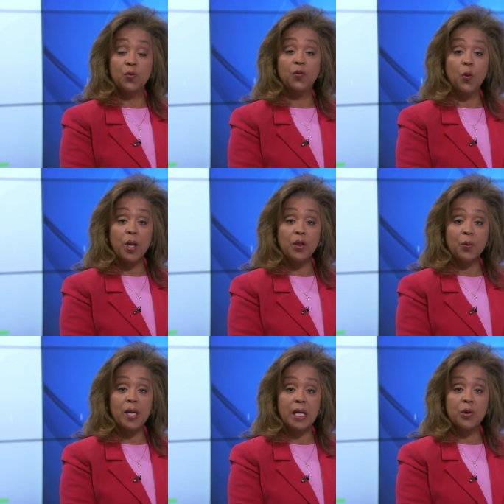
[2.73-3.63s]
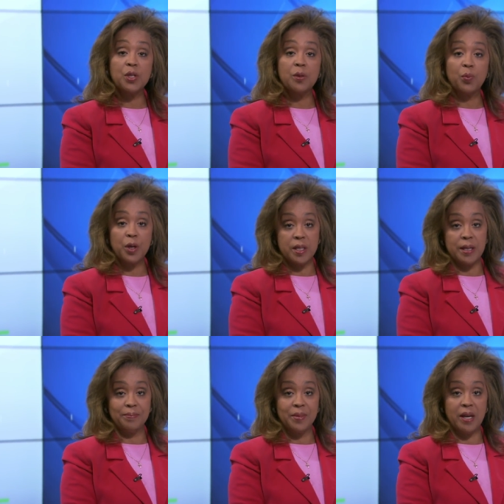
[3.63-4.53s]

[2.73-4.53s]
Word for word: to 43 years in prison.